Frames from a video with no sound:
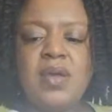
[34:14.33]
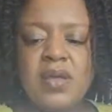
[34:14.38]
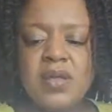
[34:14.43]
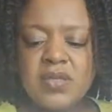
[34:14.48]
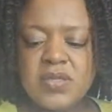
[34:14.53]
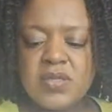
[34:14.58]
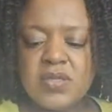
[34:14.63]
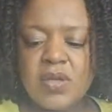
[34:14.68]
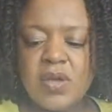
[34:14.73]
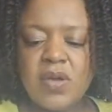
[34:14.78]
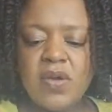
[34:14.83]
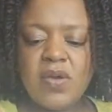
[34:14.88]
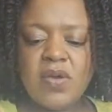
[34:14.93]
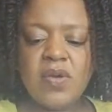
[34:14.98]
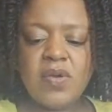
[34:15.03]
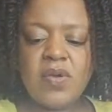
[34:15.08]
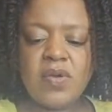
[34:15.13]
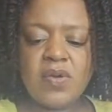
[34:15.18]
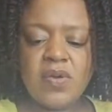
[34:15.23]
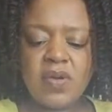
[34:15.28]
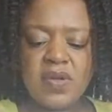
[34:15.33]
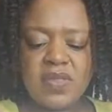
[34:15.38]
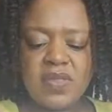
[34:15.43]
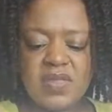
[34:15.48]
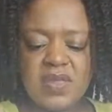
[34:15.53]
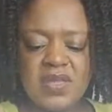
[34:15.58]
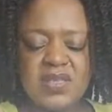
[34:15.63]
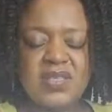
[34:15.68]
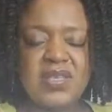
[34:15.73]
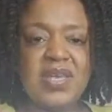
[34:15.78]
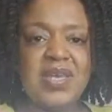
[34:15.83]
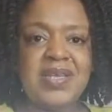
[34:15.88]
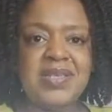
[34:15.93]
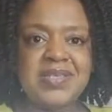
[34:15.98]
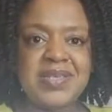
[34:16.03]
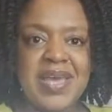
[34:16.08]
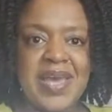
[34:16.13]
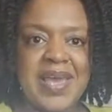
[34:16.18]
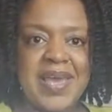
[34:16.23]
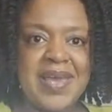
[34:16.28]
So, this is
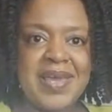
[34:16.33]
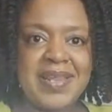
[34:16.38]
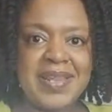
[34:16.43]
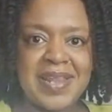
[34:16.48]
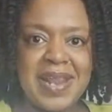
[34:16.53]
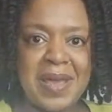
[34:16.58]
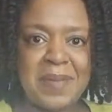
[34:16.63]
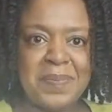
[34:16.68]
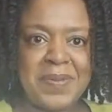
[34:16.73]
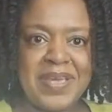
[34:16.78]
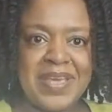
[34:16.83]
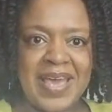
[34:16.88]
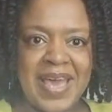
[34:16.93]
a nappy